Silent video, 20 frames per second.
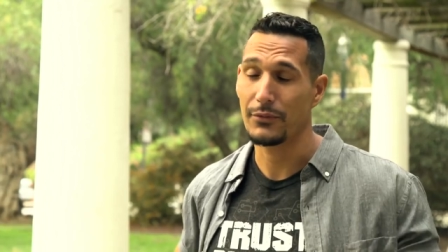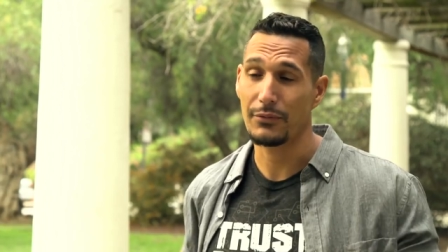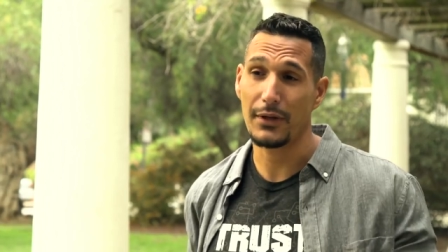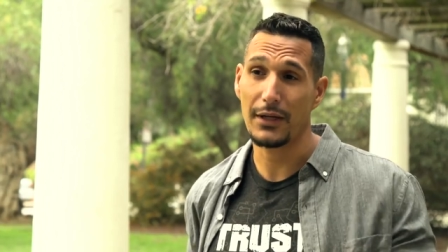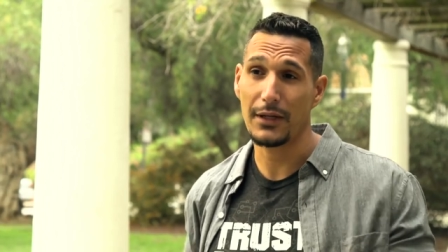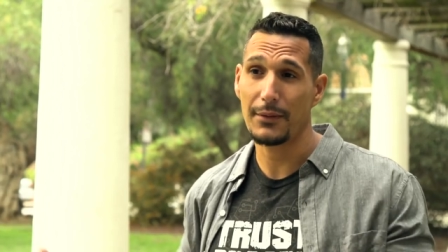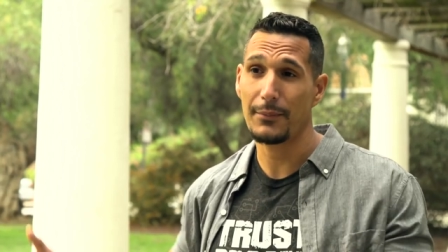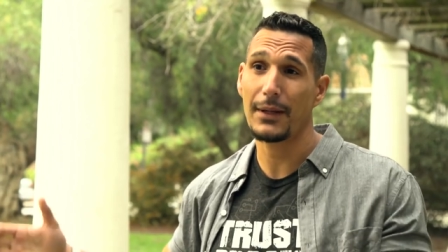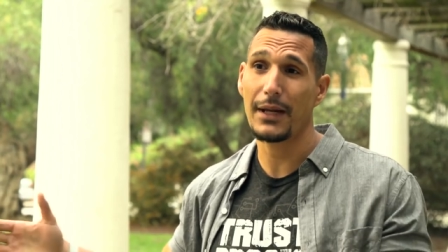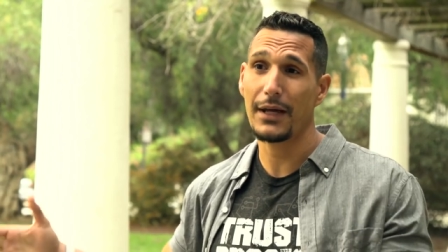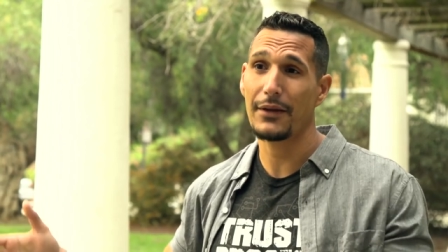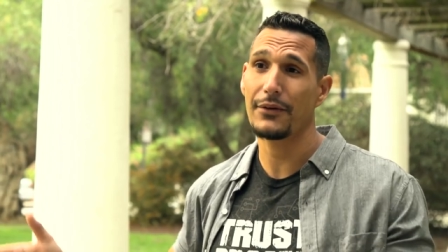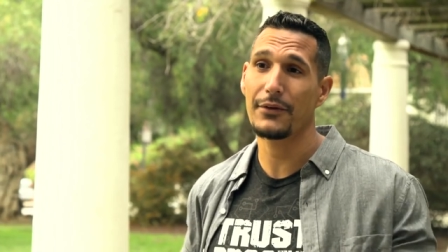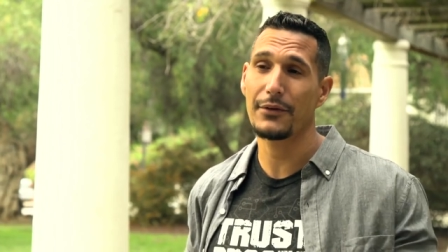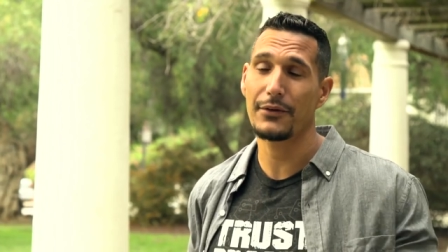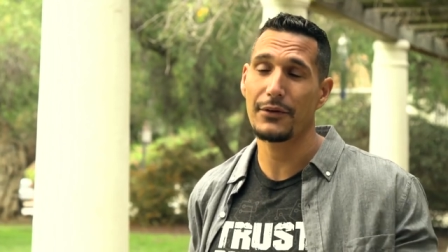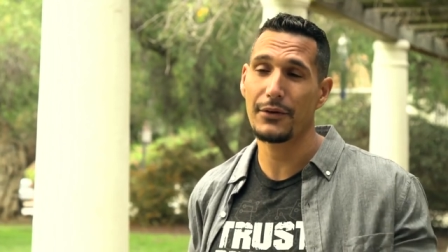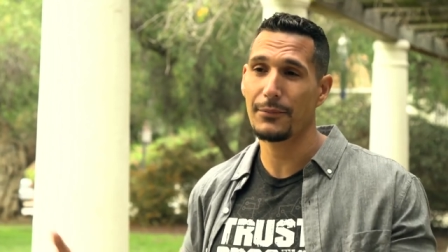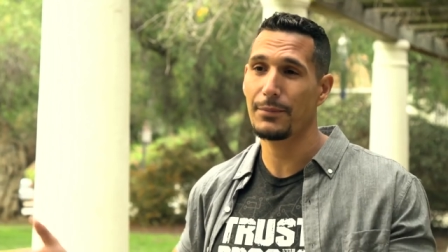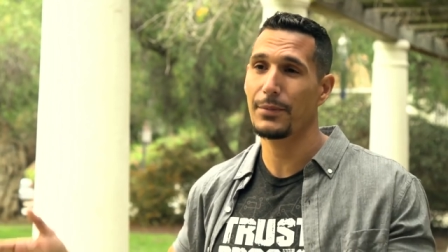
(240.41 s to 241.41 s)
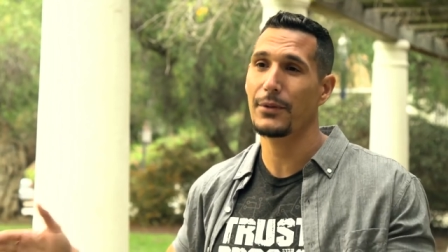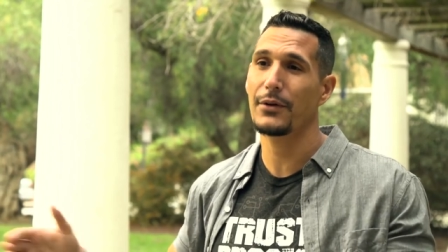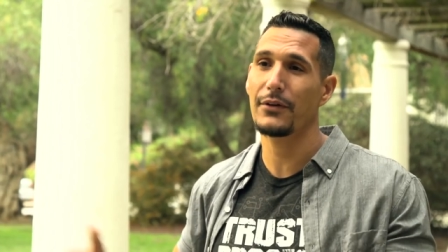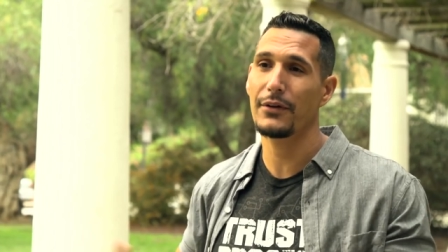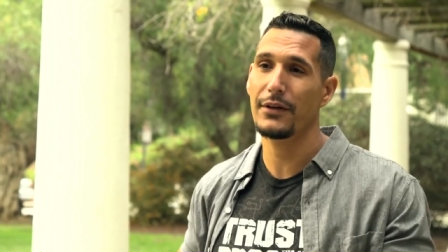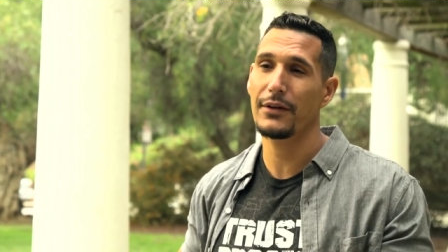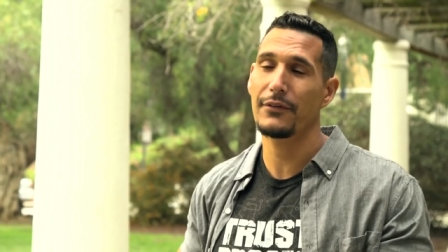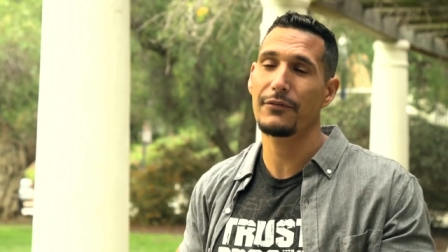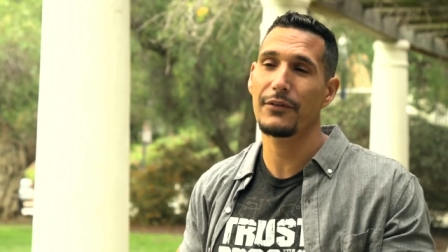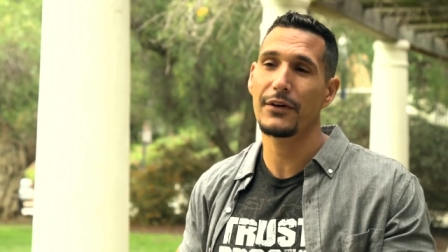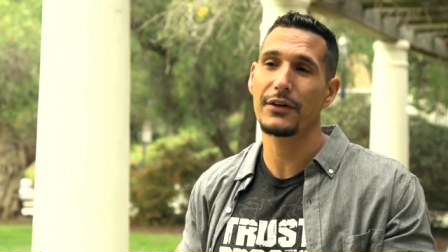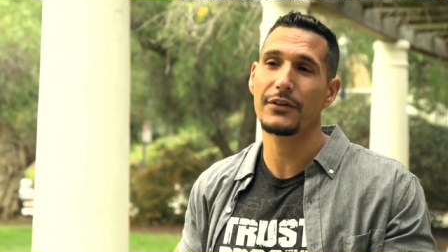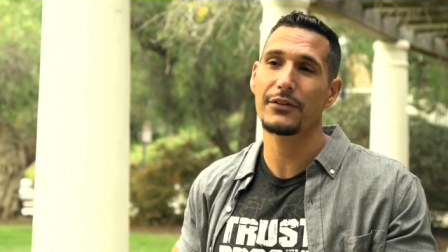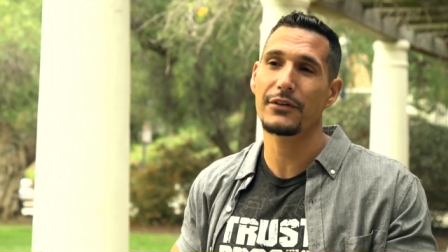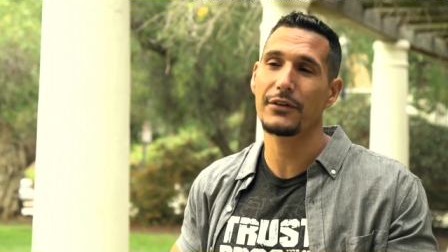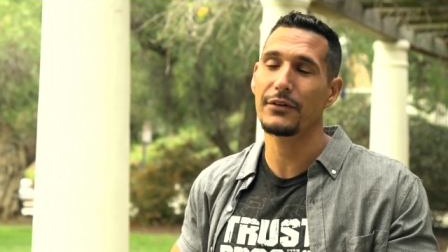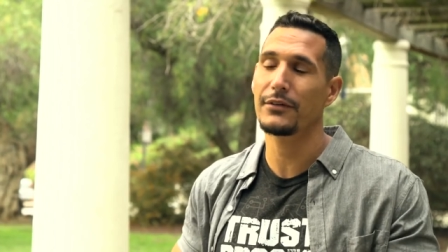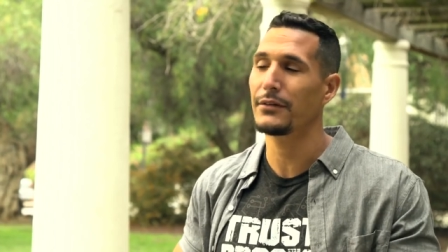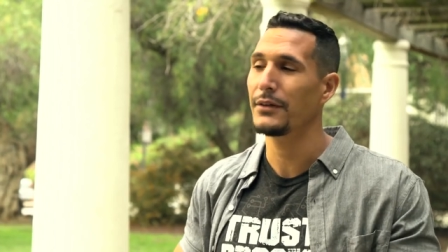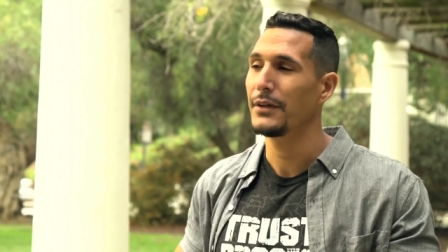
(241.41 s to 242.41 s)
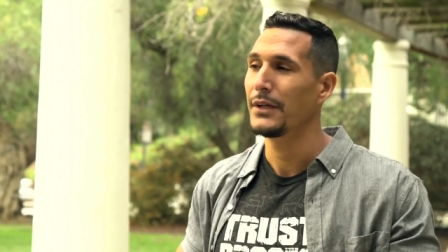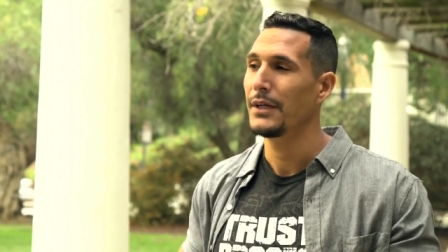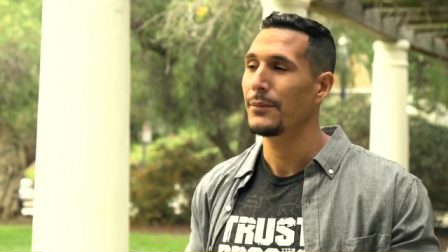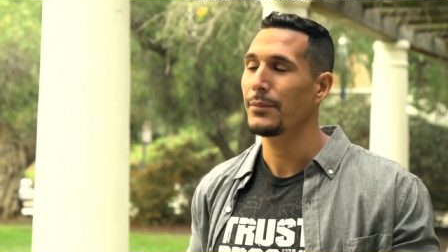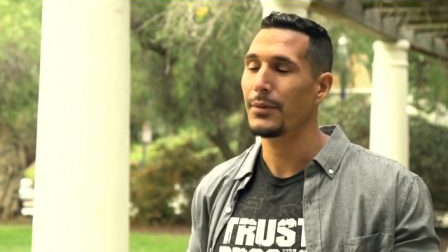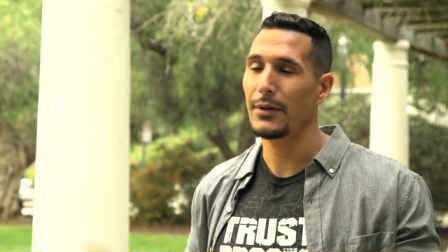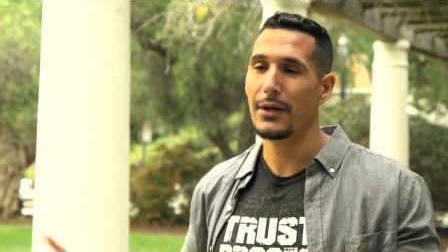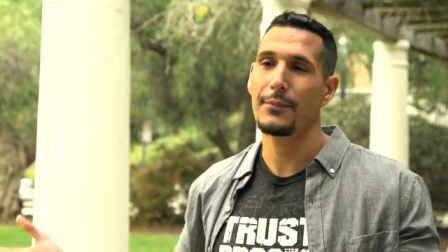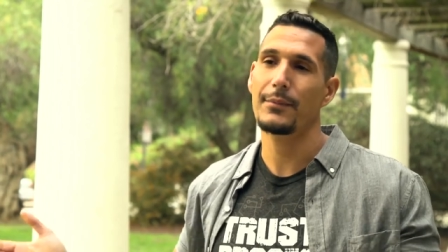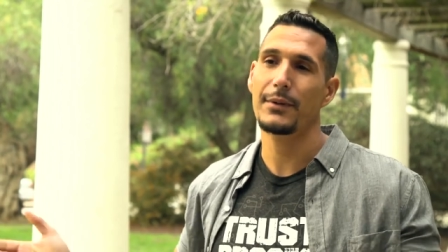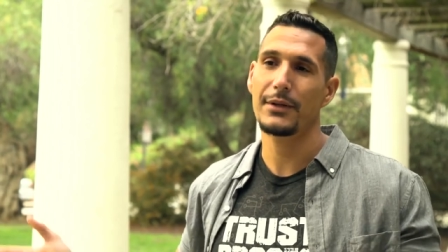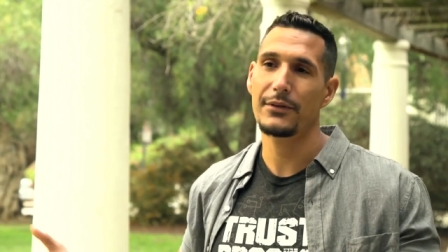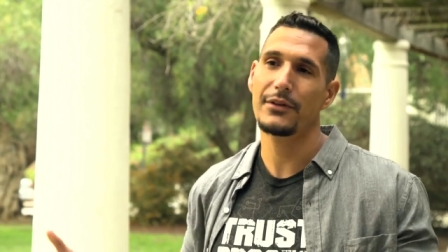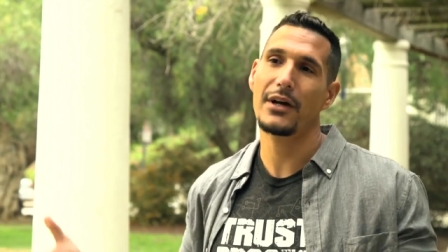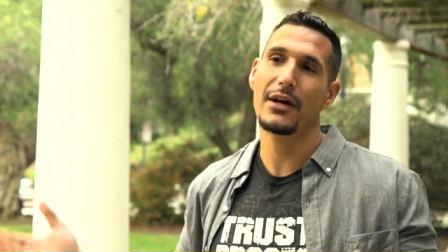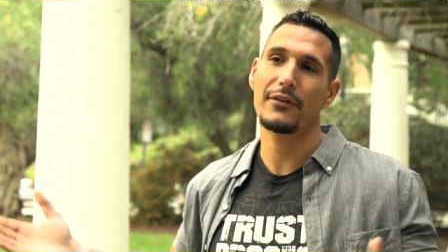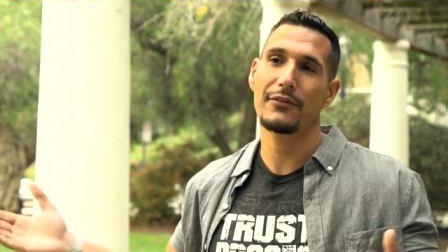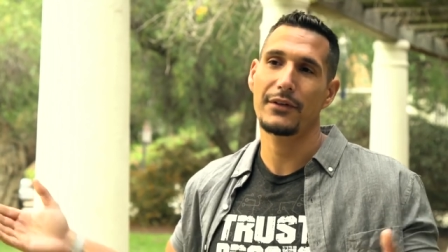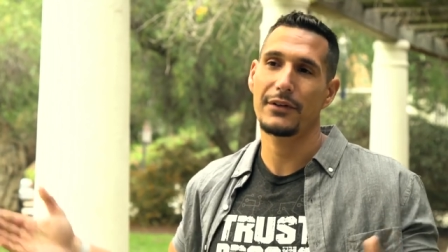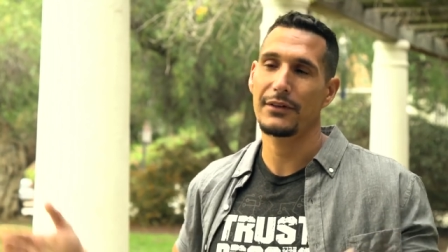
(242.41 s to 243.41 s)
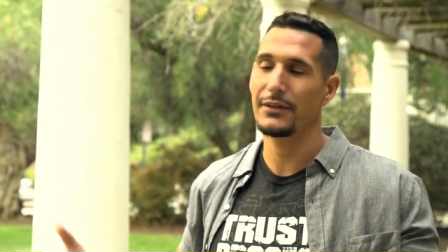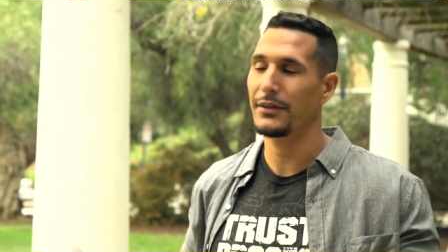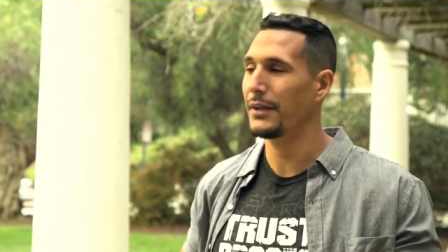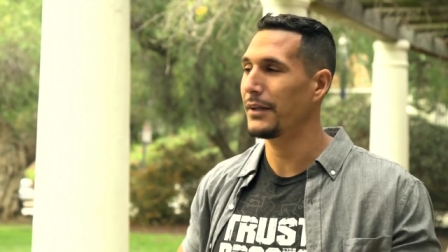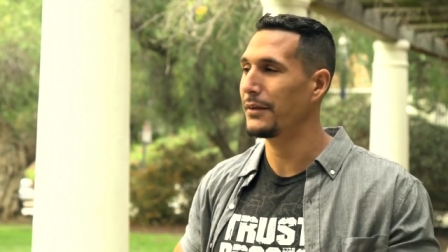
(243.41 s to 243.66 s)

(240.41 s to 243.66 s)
writing about how they were doing purely functional programming in Java.